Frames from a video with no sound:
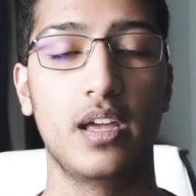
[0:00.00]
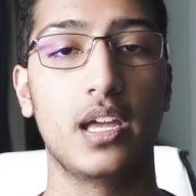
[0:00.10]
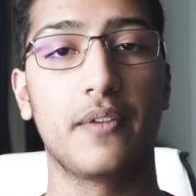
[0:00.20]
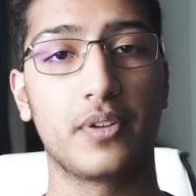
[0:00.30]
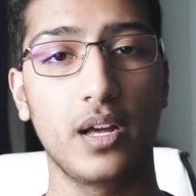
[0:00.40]

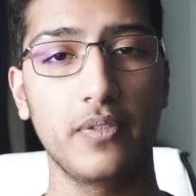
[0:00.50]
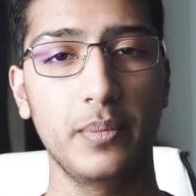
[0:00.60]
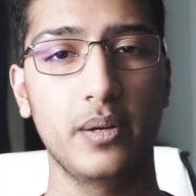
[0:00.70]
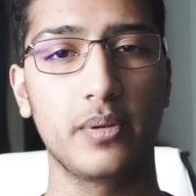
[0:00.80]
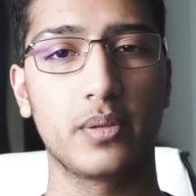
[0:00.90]
If you're not
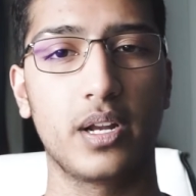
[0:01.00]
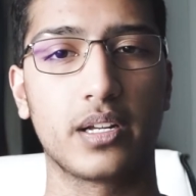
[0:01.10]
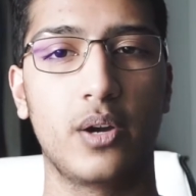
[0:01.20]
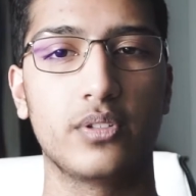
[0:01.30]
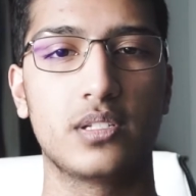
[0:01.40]
familiar with what a
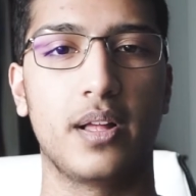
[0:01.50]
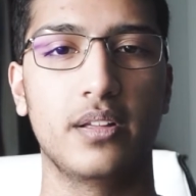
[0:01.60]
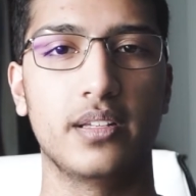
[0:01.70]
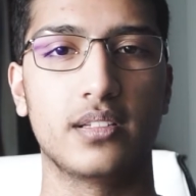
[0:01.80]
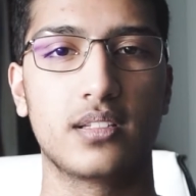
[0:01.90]
code smell
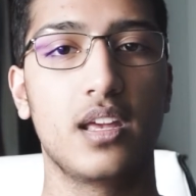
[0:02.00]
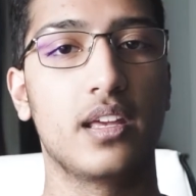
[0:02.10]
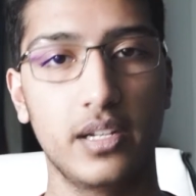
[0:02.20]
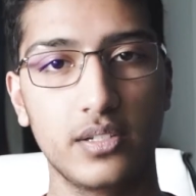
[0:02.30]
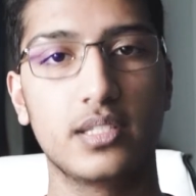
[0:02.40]
is,
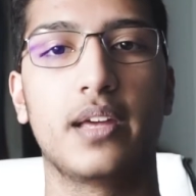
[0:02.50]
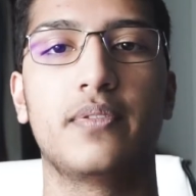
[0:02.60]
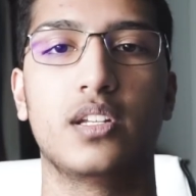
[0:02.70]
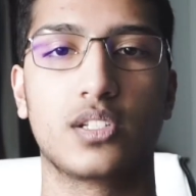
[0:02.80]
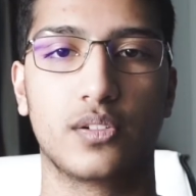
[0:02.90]
here's the
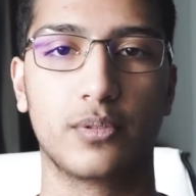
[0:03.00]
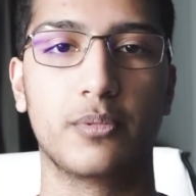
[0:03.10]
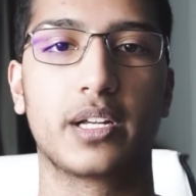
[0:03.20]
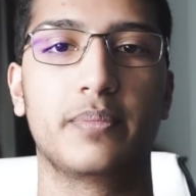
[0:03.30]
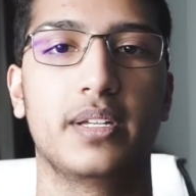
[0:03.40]
definition from
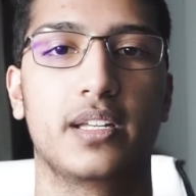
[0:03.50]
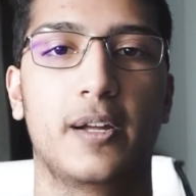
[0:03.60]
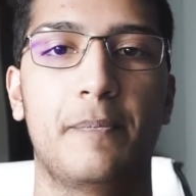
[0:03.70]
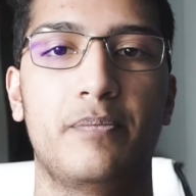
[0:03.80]
Wikipedia.